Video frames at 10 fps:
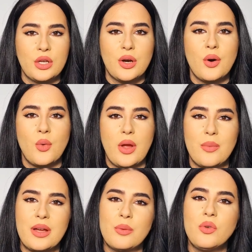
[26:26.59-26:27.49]
go
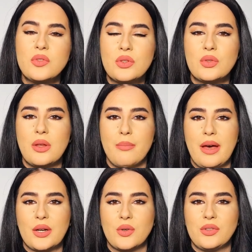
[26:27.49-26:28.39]
away but it moves into the
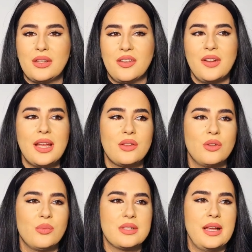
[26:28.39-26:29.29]
background and I feel like it
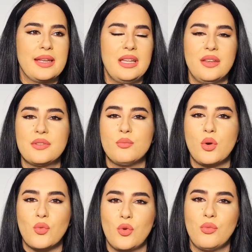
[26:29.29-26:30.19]
almost like leaves
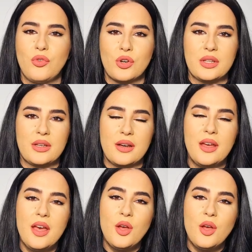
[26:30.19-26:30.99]
more room for the